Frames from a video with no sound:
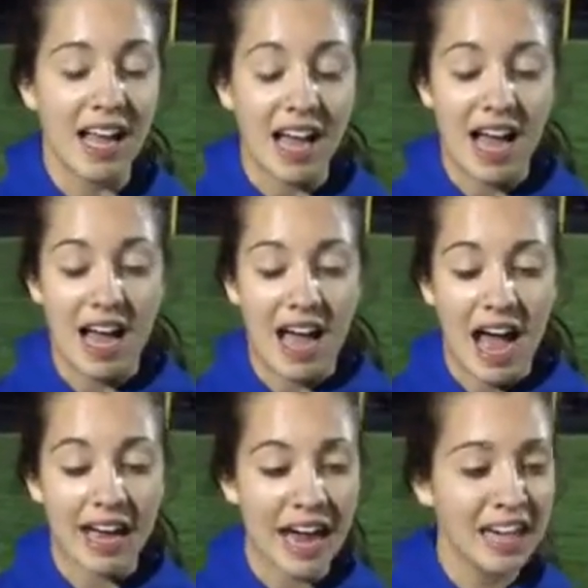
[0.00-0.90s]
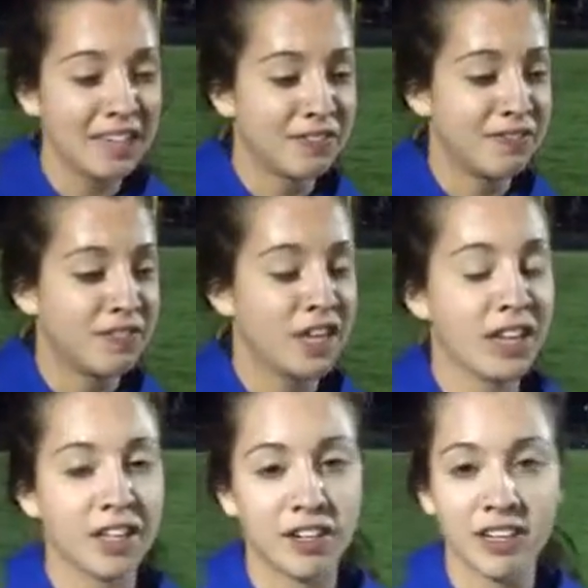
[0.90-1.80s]
I kind of
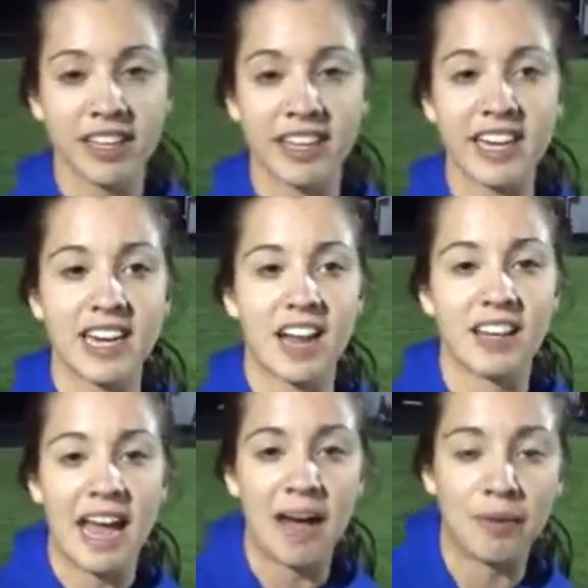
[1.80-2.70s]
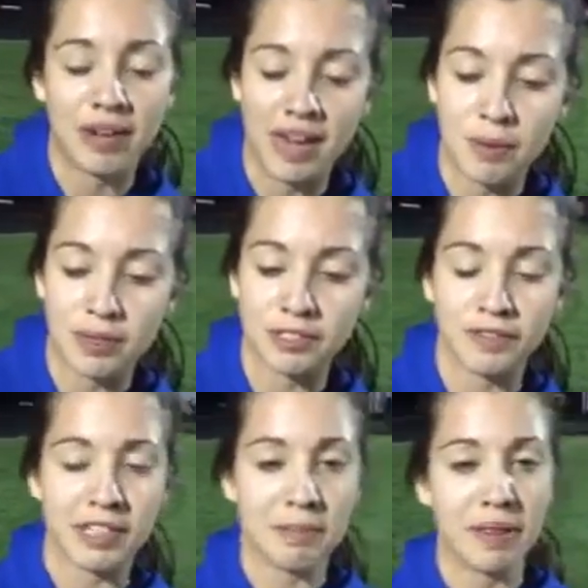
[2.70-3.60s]
took the early lead on that one. I wasn't
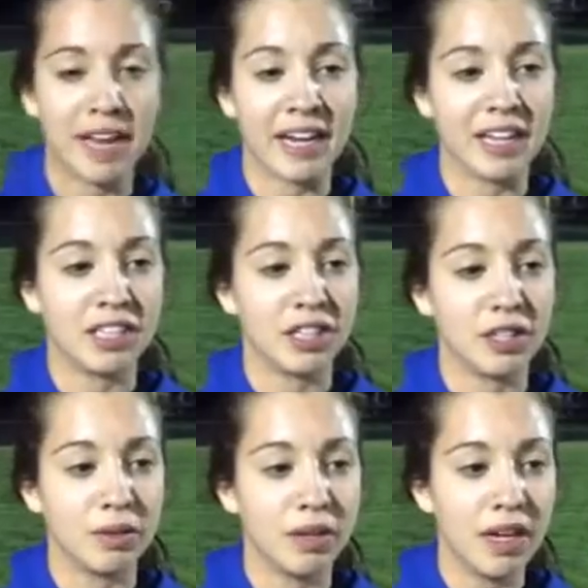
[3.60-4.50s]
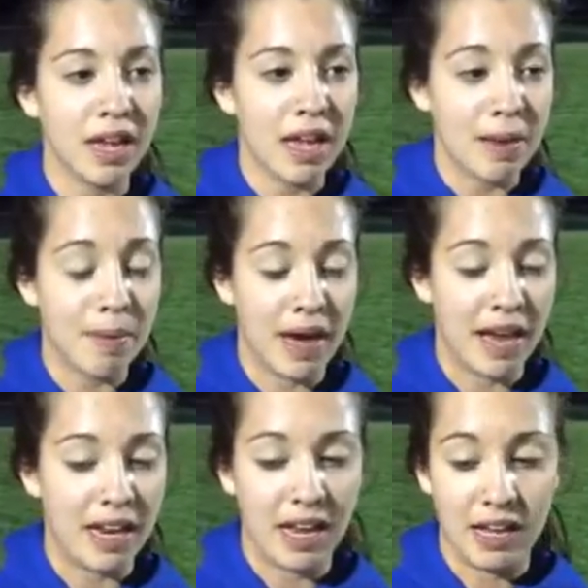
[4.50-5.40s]
really planning to,
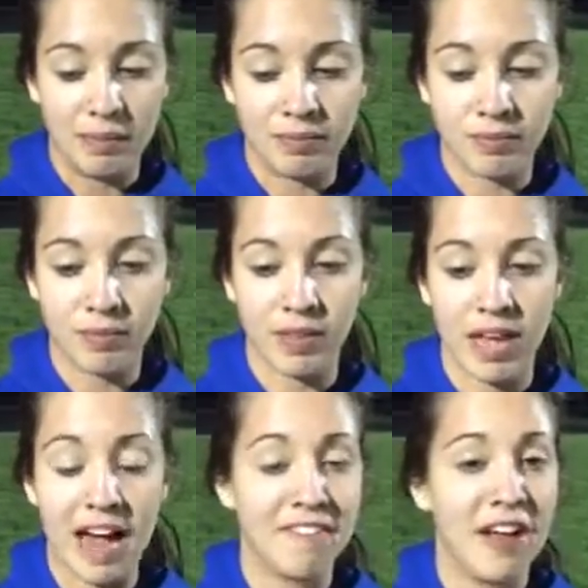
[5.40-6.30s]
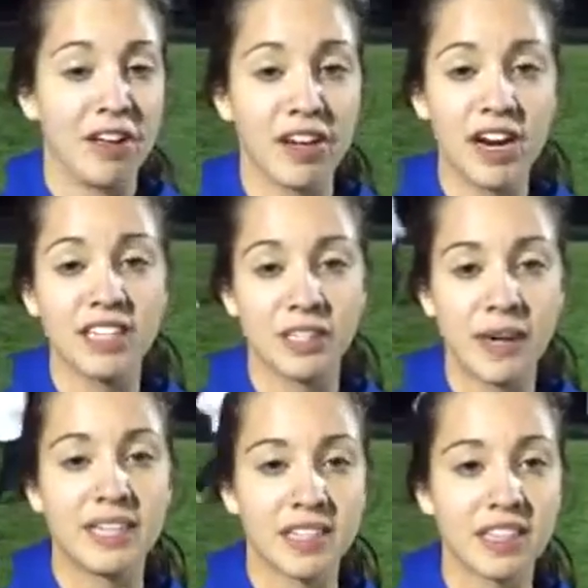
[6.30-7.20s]
but I felt good, so
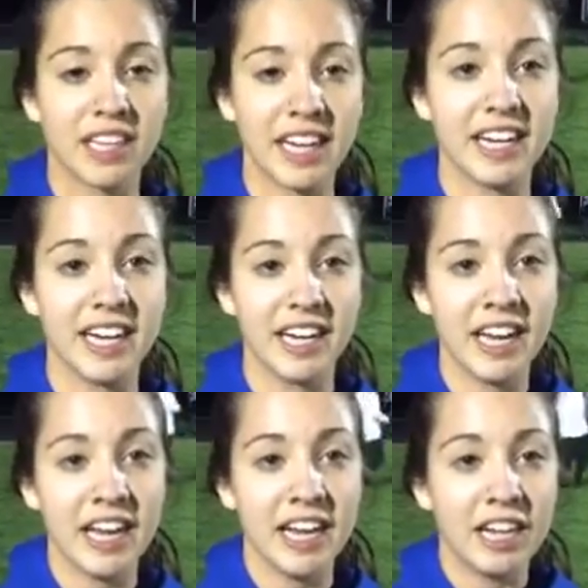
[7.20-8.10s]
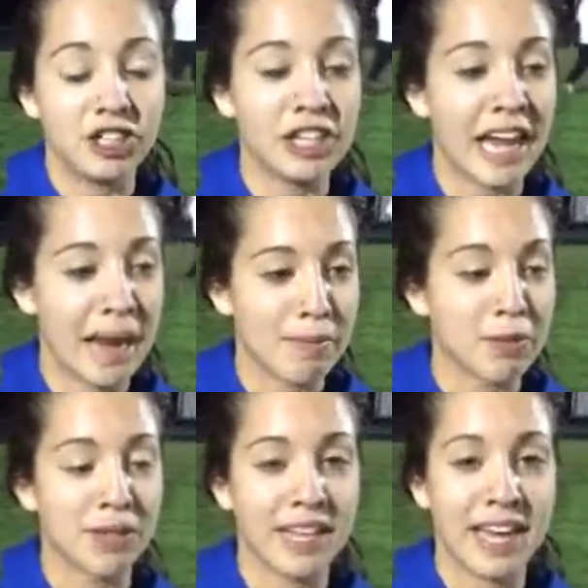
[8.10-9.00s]
I took the lead, and she came
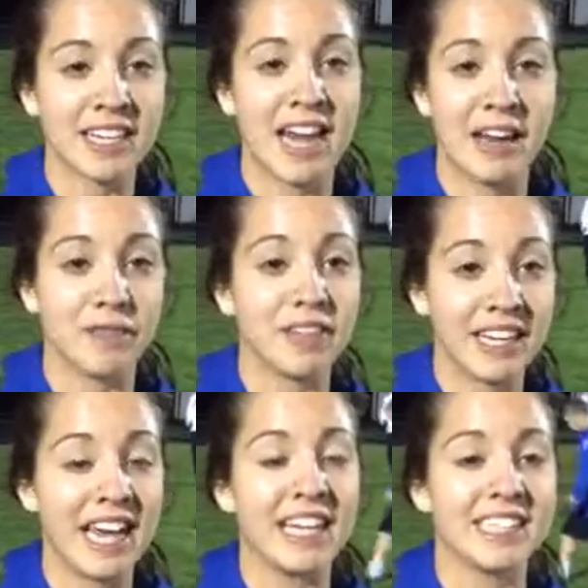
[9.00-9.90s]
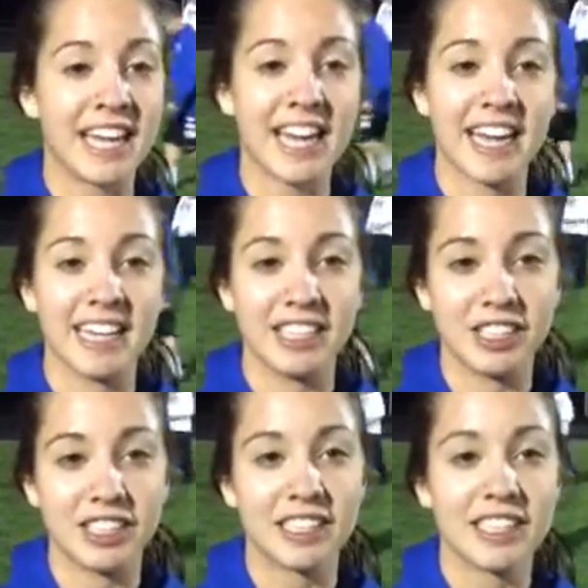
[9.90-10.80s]
through at the end and had a really nice kick, and
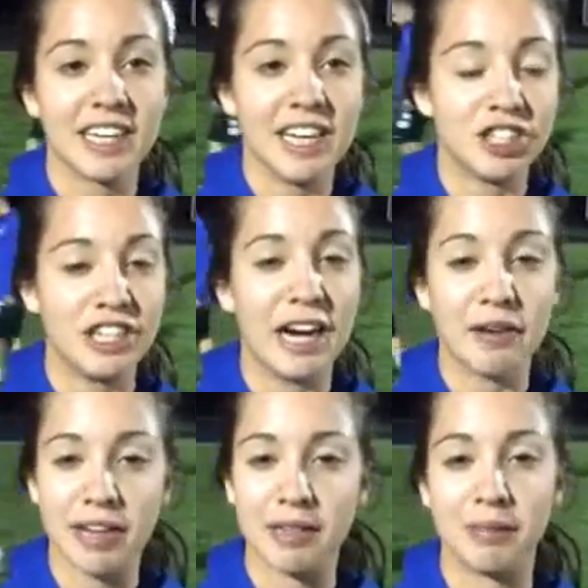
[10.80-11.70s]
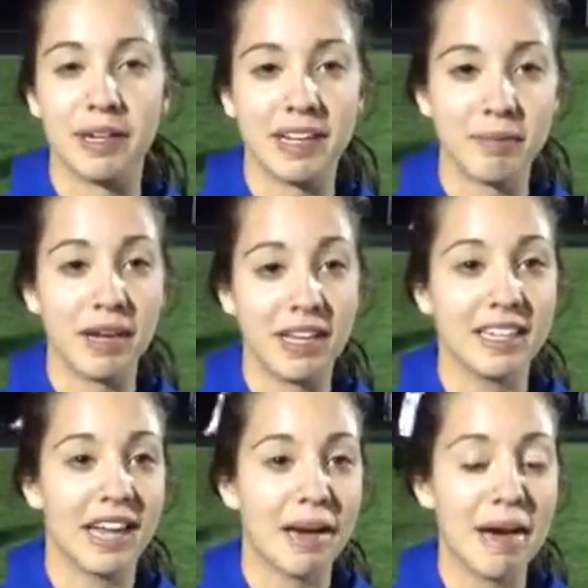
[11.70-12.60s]
just she outkicked me. But
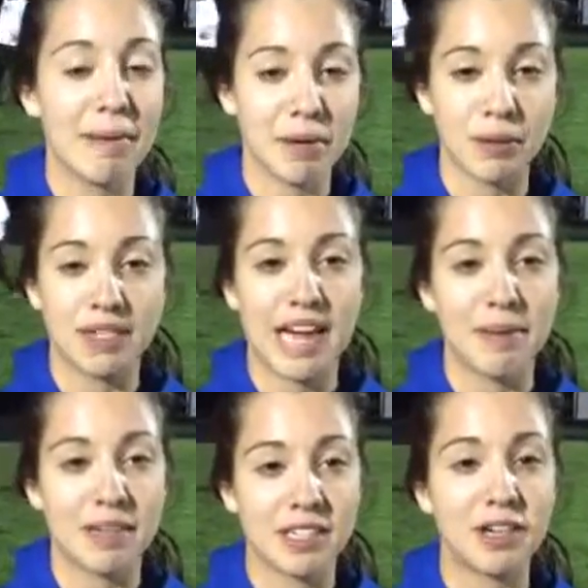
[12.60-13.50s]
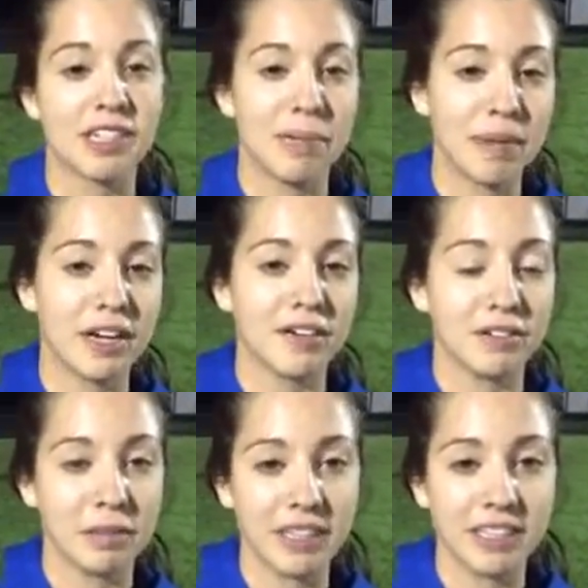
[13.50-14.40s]
I'm happy with my time. That's an all-time PR for me.